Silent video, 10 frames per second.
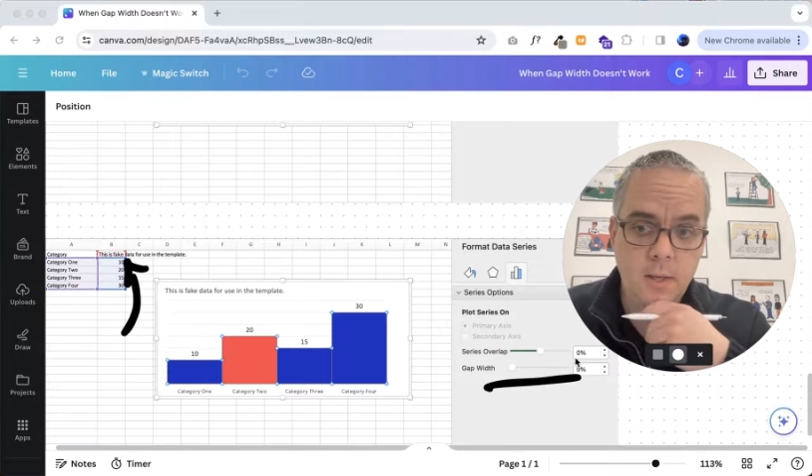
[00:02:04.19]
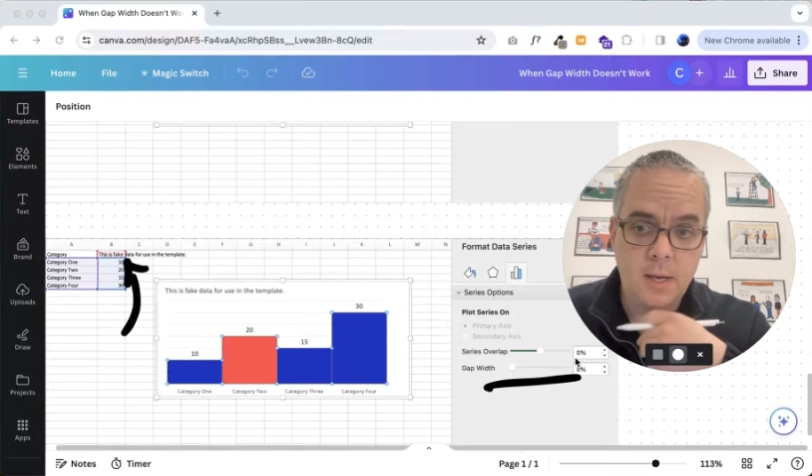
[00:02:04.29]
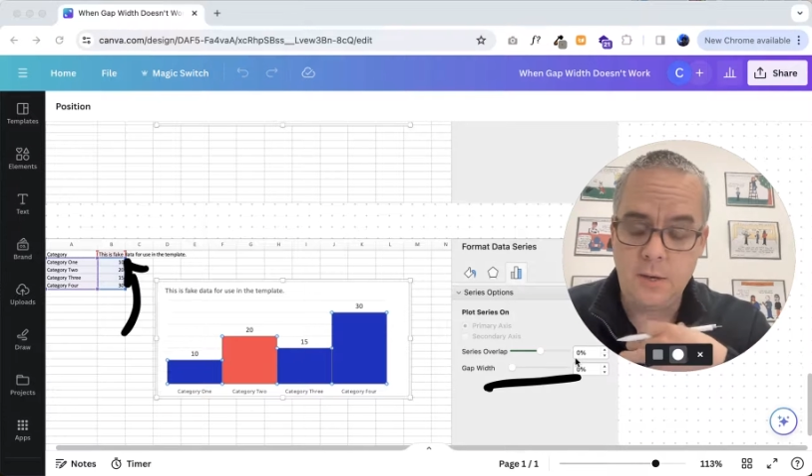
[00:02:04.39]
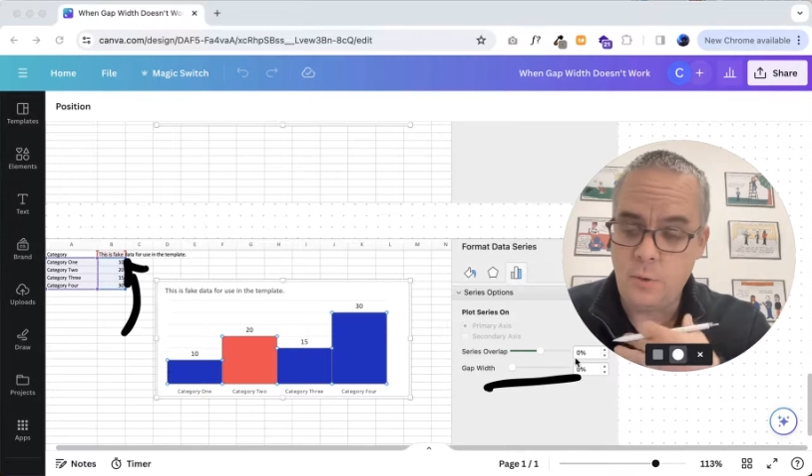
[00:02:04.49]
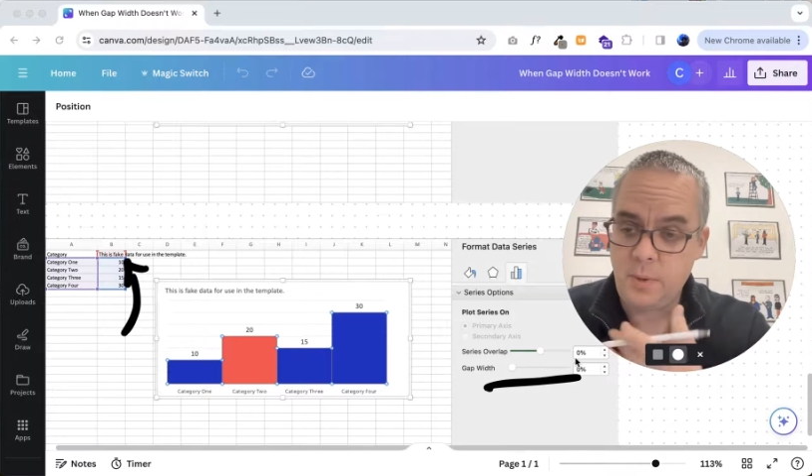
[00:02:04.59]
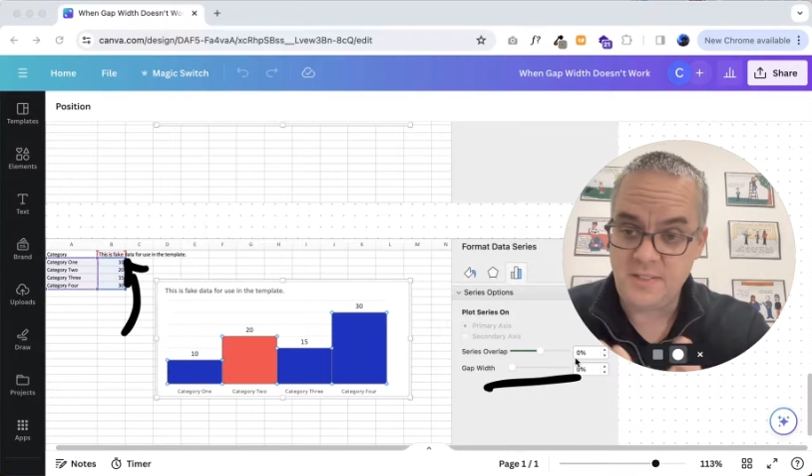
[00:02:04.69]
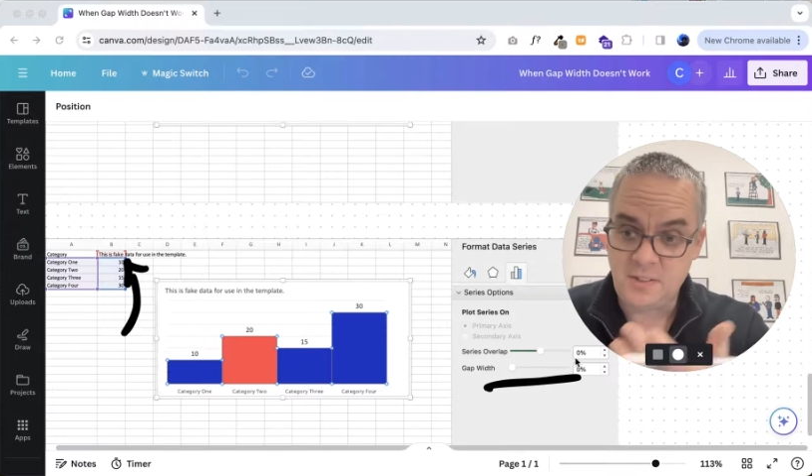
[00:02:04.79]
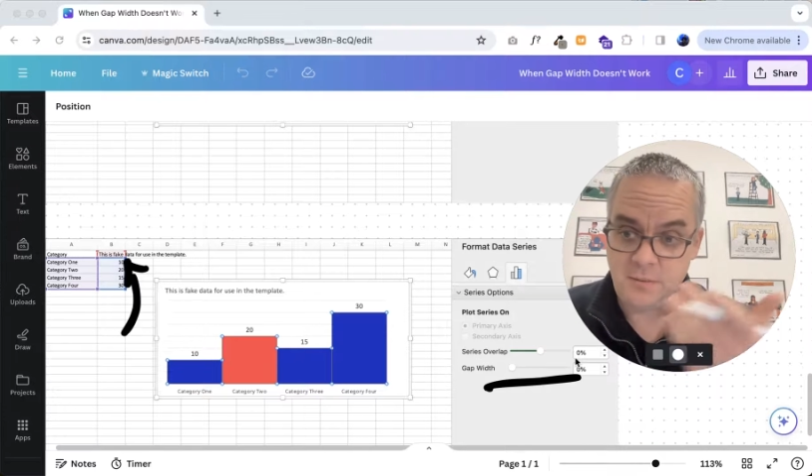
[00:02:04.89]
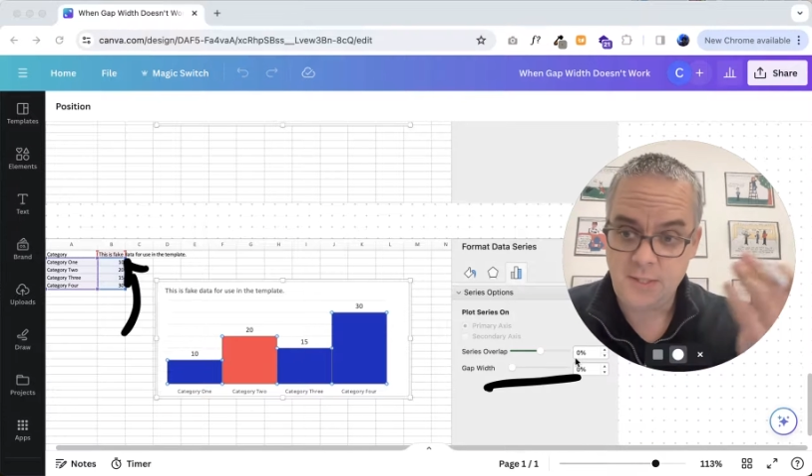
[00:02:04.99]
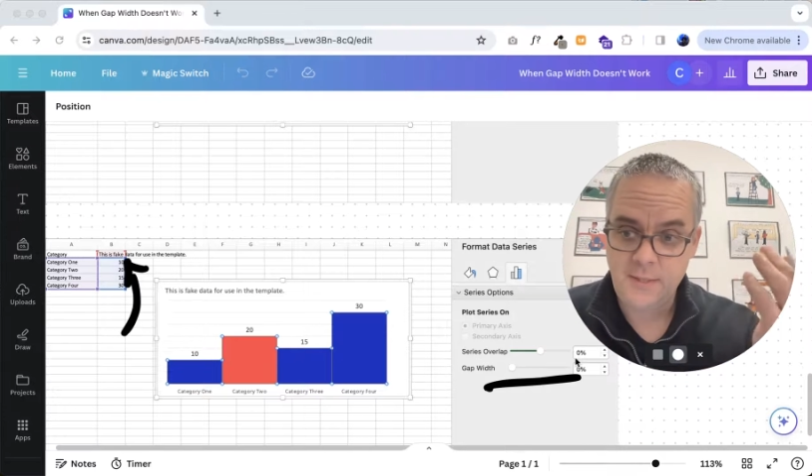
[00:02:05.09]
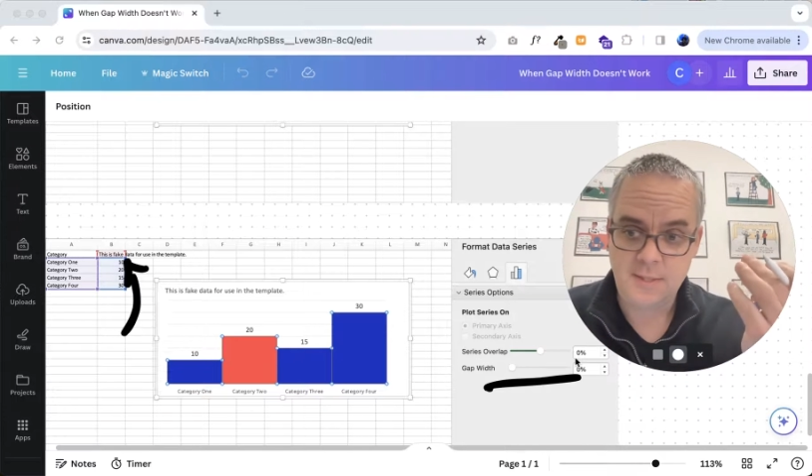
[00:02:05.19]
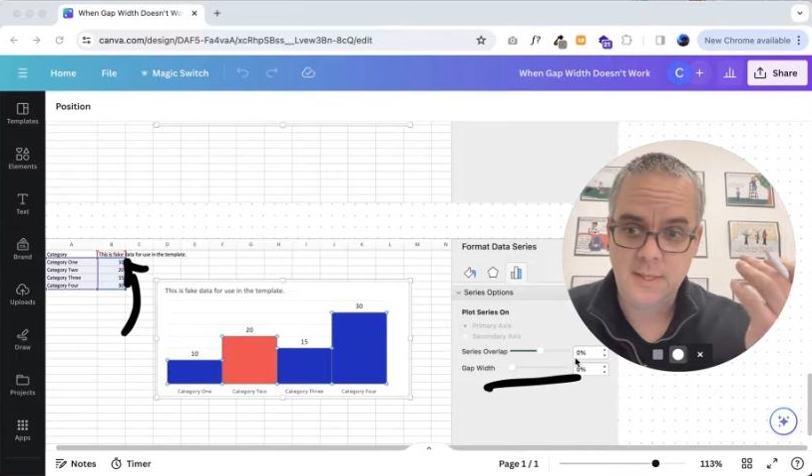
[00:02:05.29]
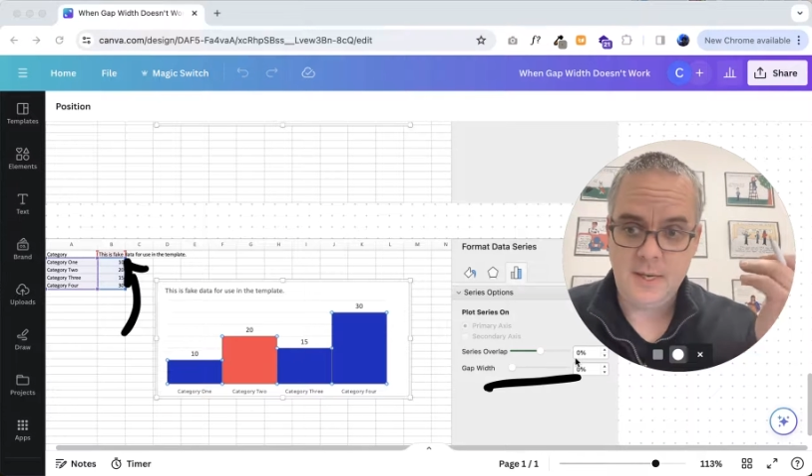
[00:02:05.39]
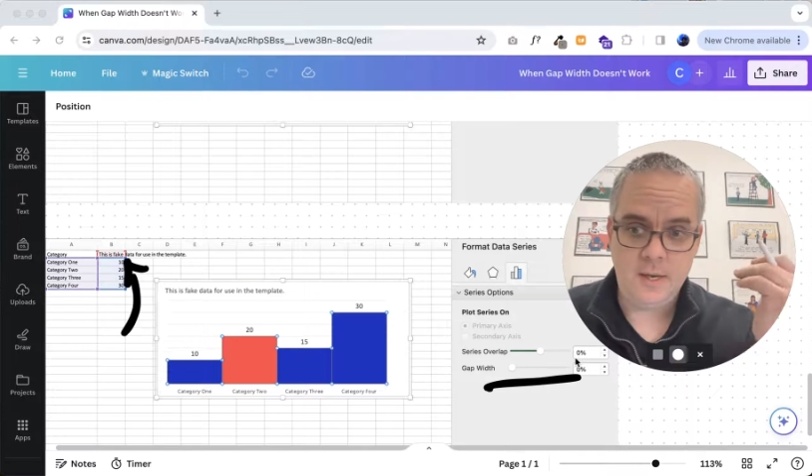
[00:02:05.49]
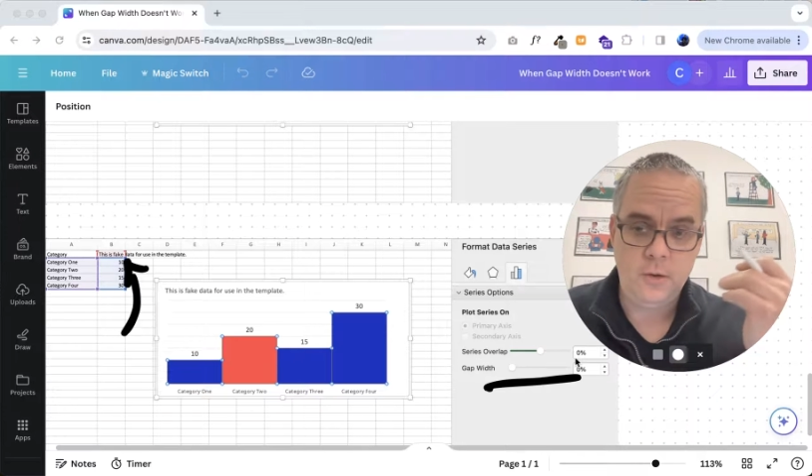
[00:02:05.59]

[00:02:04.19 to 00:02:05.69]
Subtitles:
I hope I solved it. I